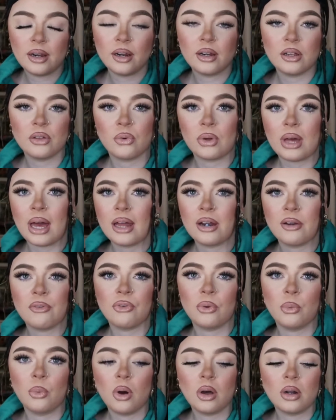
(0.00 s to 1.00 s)
you can if
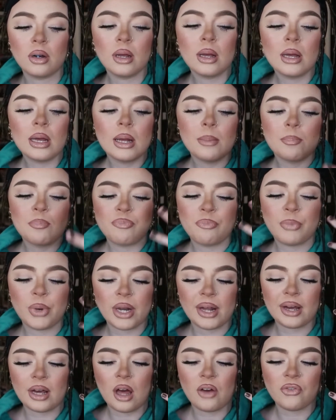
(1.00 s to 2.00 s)
you want, but
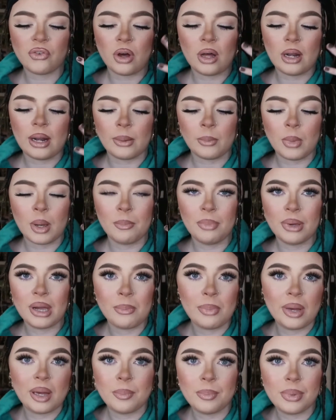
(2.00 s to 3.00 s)
like I've got like my
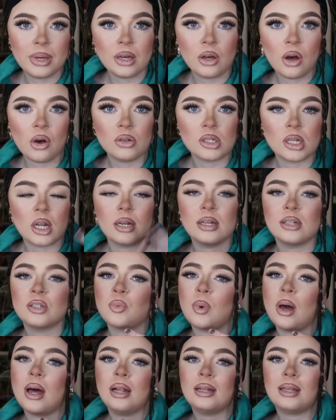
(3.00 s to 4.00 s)
big goals on it as
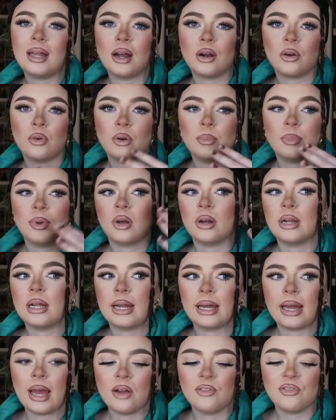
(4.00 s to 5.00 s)
well that are going to be on it
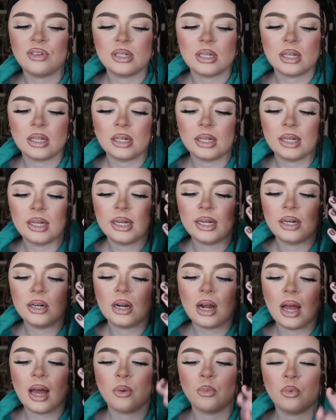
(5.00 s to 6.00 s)
like every single year,
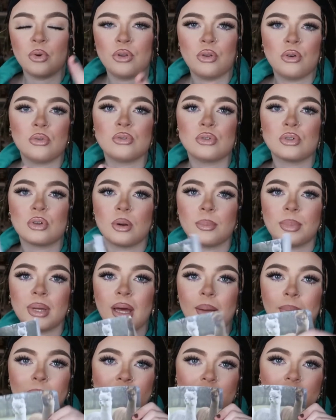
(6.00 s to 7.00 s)
and one of those is going to be
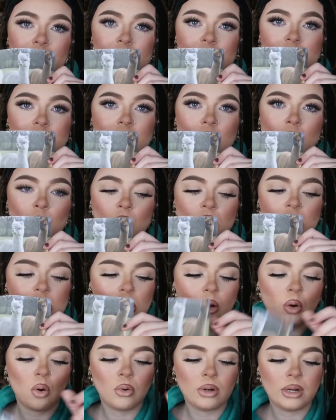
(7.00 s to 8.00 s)
alpacas. I want
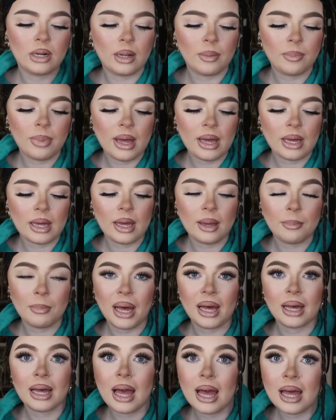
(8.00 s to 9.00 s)
to own an alpaca,
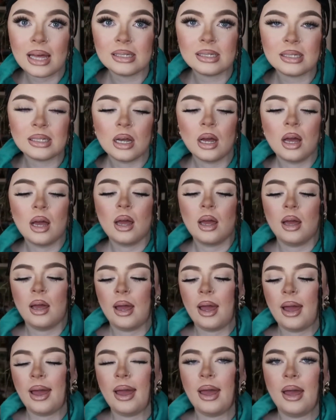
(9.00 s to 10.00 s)
pacas.
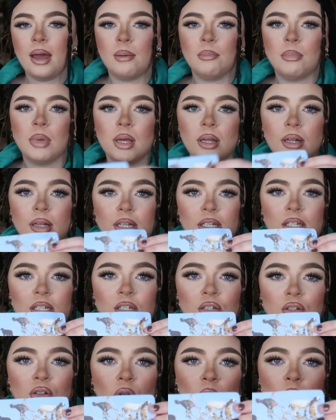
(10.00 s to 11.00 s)
This
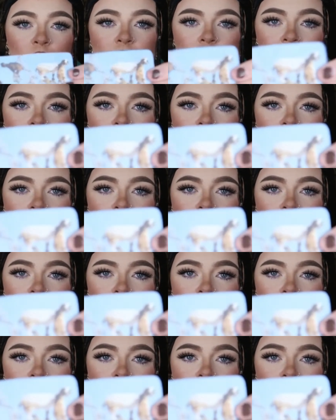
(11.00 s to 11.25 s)
is goats